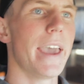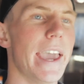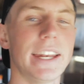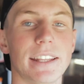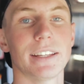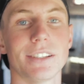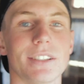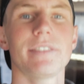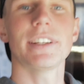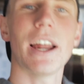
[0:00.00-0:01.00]
anything. Just
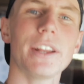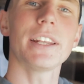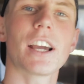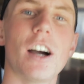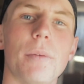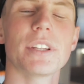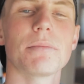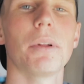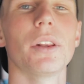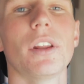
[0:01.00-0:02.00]
leave it down in the comments
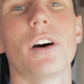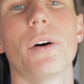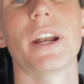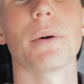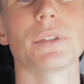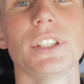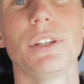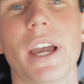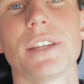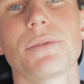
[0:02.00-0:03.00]
below, and I will see you
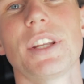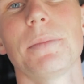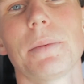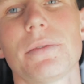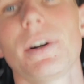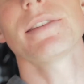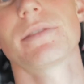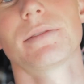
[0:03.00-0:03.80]
guys for tip number 5.